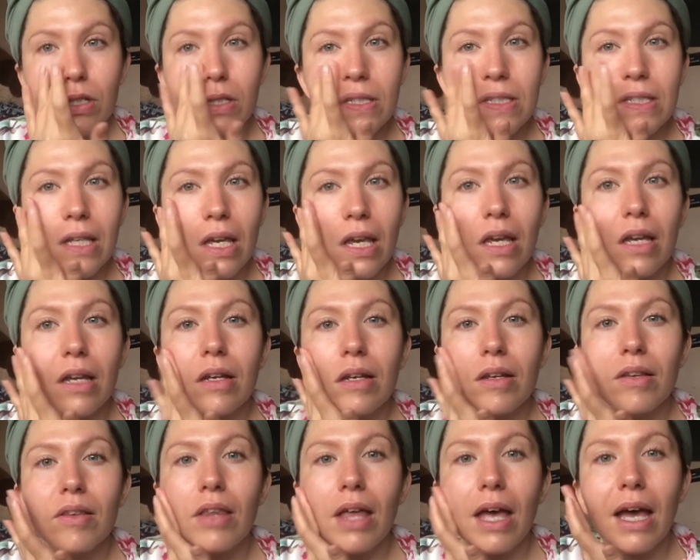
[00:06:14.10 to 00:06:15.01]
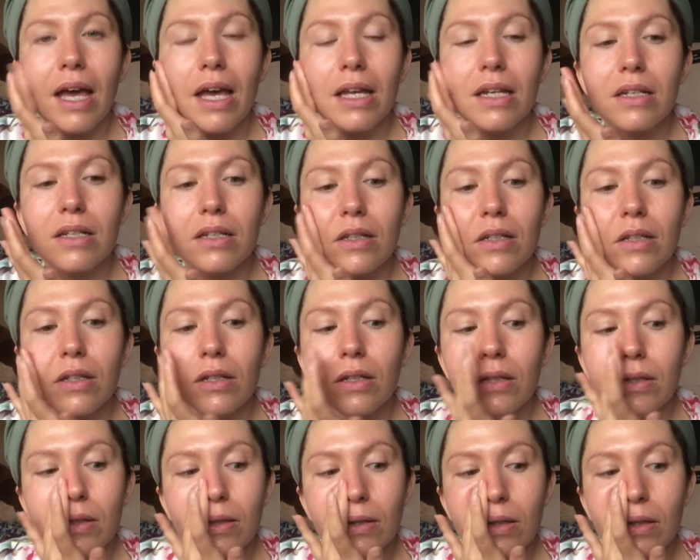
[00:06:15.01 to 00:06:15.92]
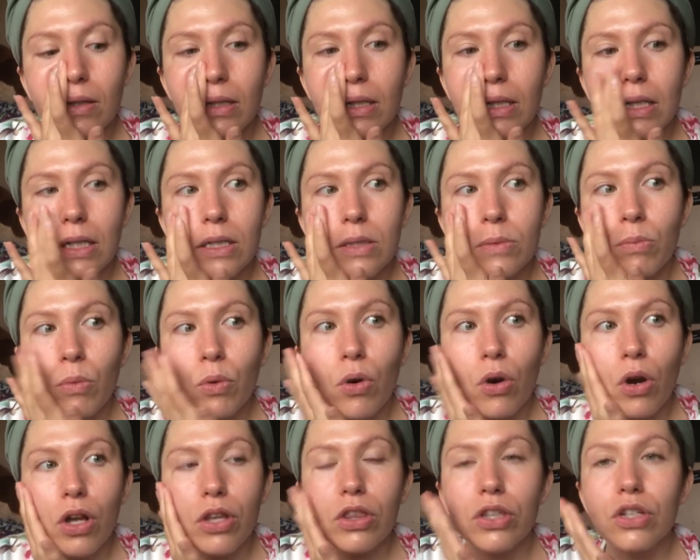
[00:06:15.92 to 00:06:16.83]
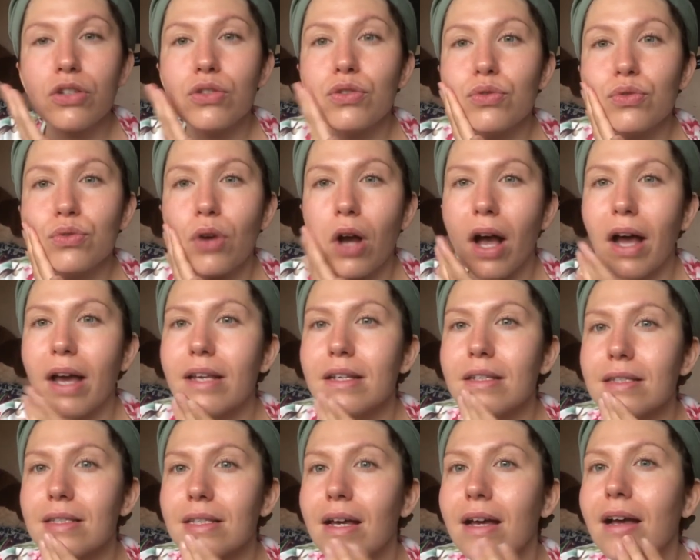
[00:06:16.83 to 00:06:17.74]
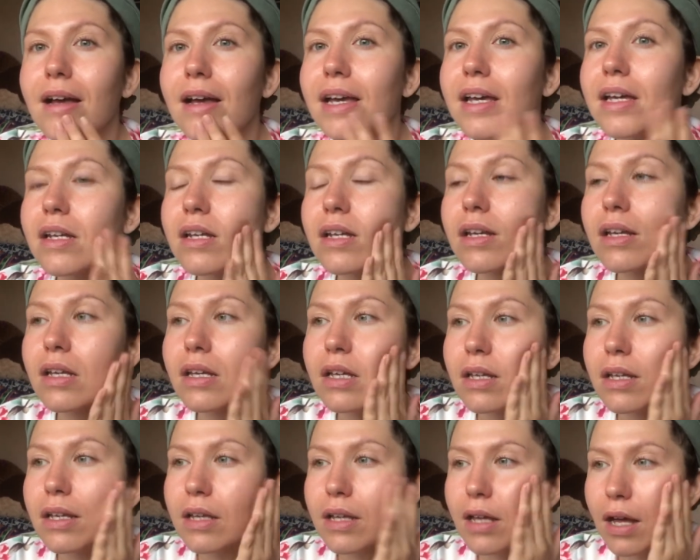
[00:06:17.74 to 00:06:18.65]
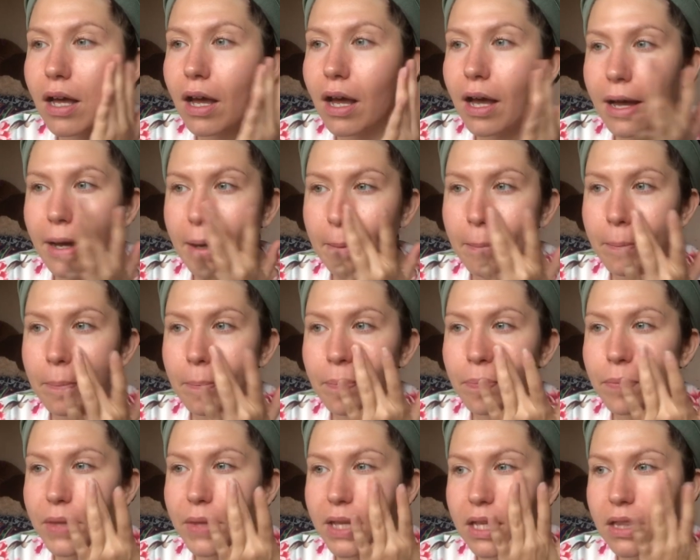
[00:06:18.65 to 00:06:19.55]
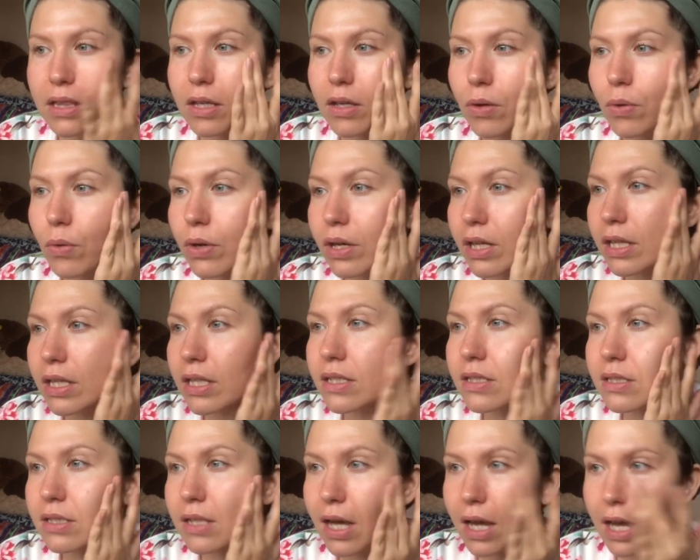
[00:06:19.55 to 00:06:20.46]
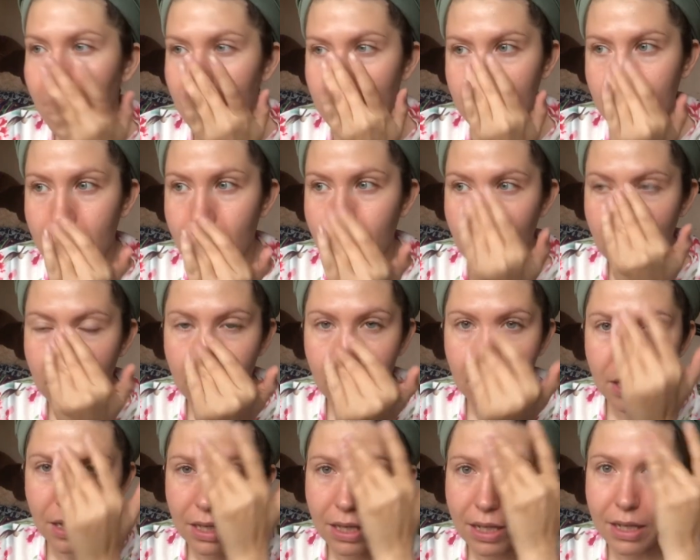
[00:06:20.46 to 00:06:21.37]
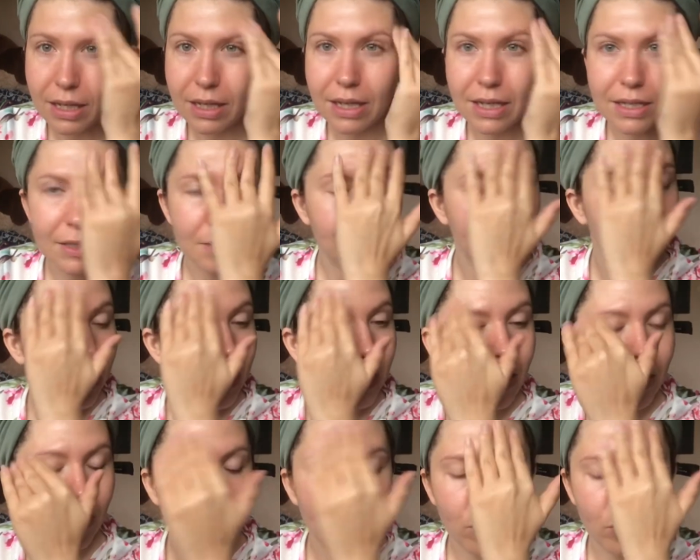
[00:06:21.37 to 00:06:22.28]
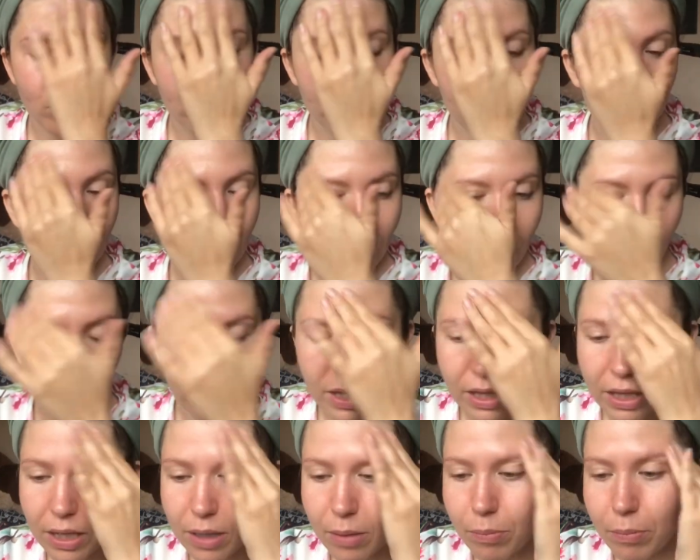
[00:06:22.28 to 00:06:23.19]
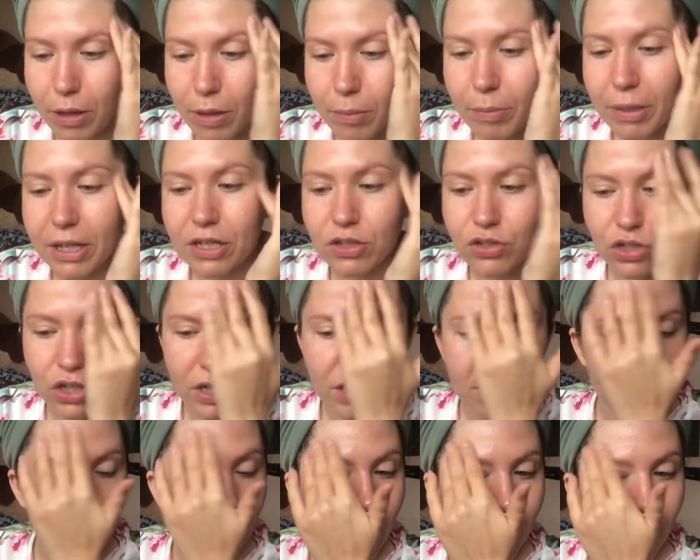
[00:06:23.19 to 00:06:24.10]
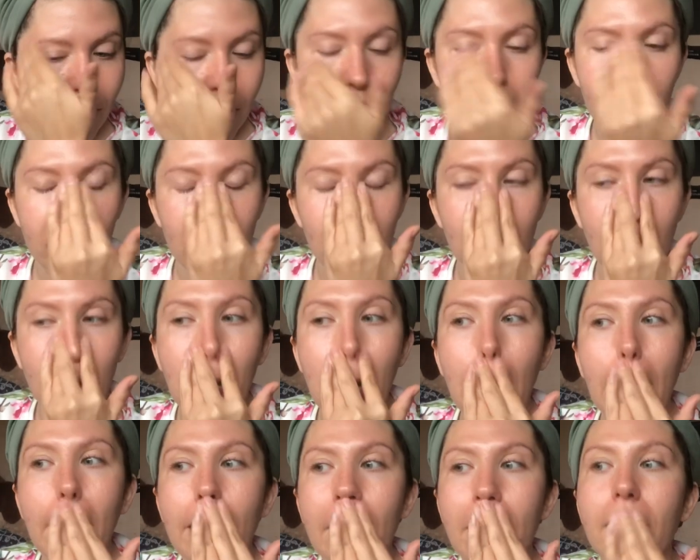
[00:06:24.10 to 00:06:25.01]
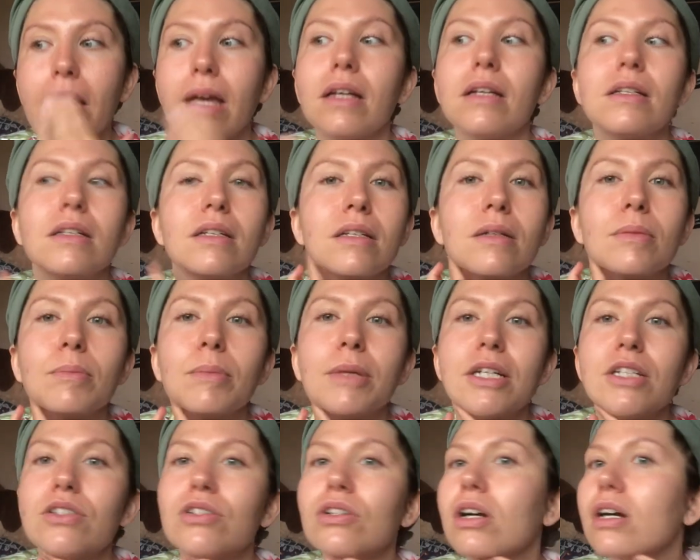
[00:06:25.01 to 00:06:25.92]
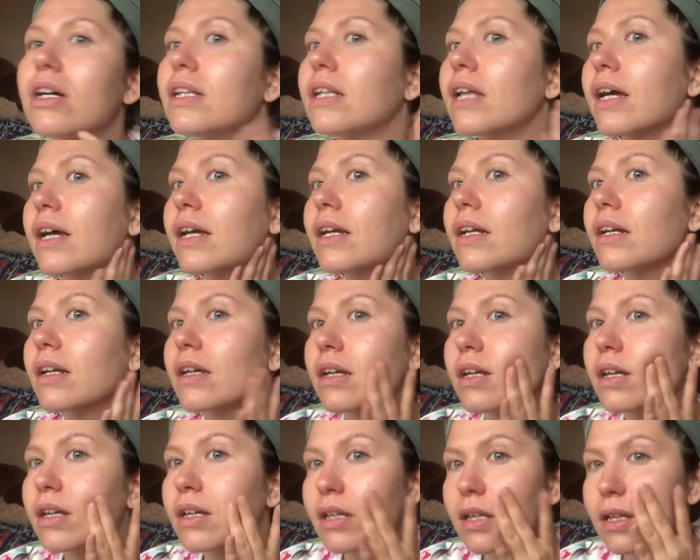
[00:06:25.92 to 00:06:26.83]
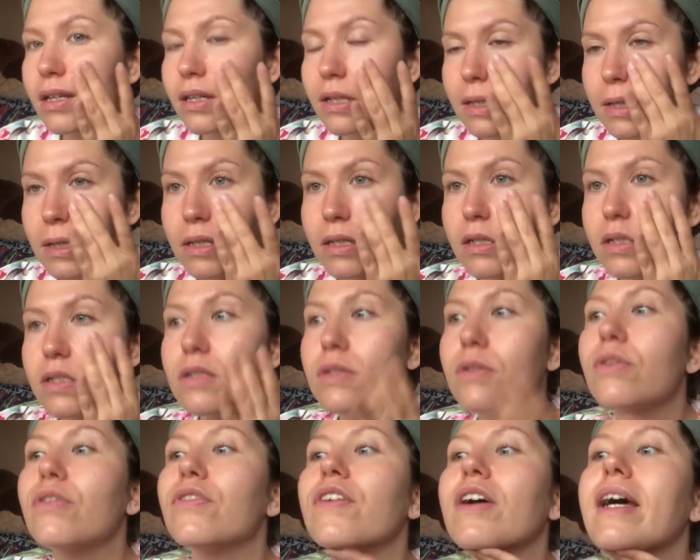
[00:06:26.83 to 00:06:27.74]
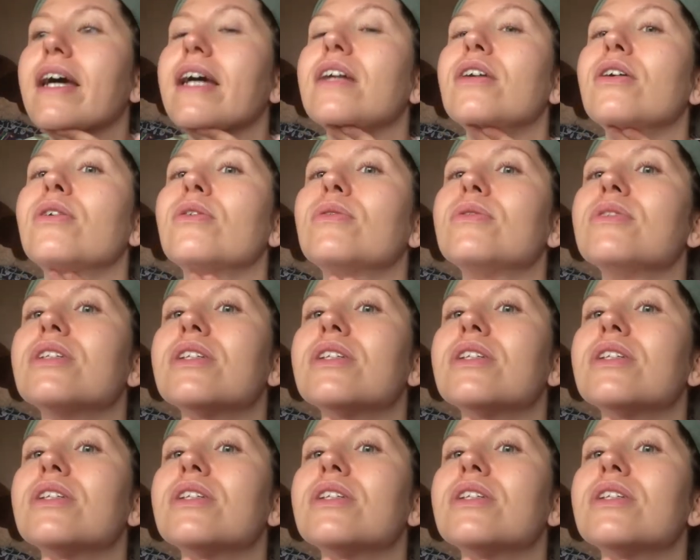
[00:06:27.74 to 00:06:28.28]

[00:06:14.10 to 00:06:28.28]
skin that is more on the dry side than the oily side. Like, yes, my T-zone will get oily, but my cheeks get very dry and my jawline. So if I don't